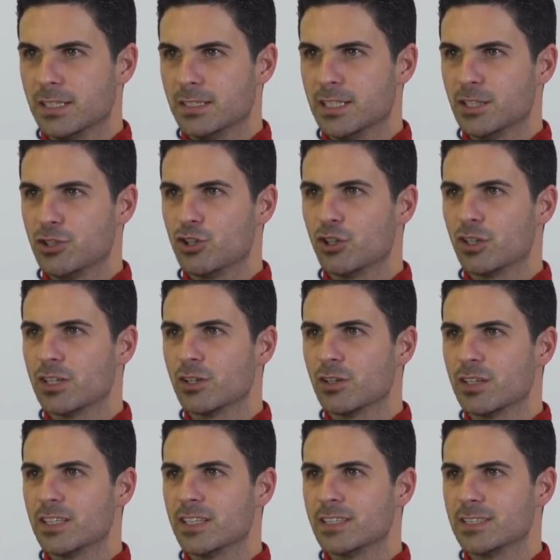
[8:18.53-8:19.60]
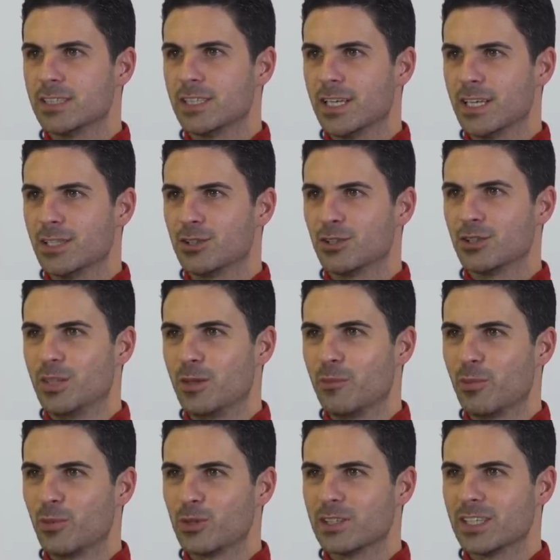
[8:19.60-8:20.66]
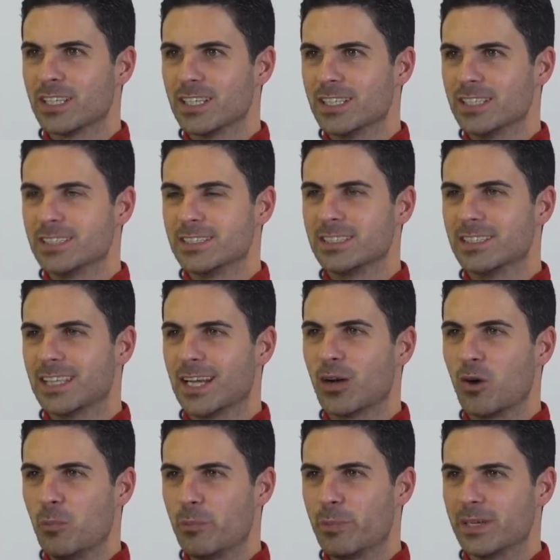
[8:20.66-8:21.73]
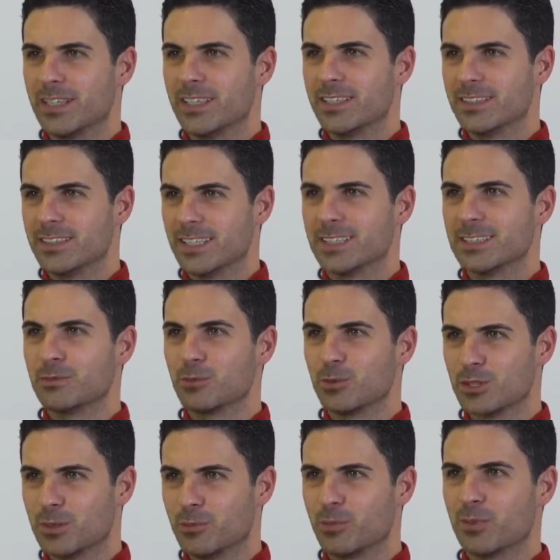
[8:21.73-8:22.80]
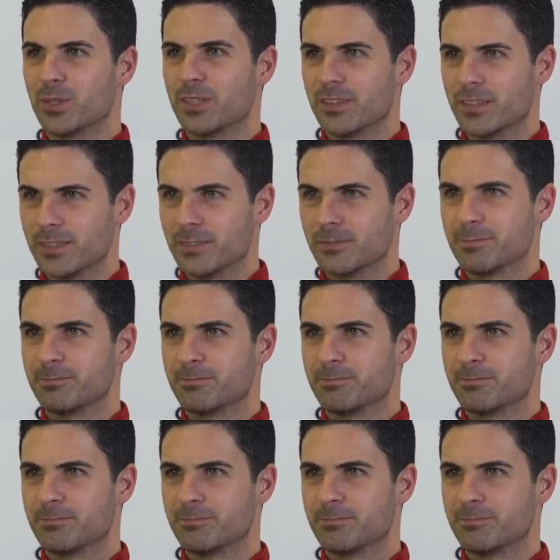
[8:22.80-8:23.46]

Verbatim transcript: the journey or the destination. The important is the company. That's the most important thing.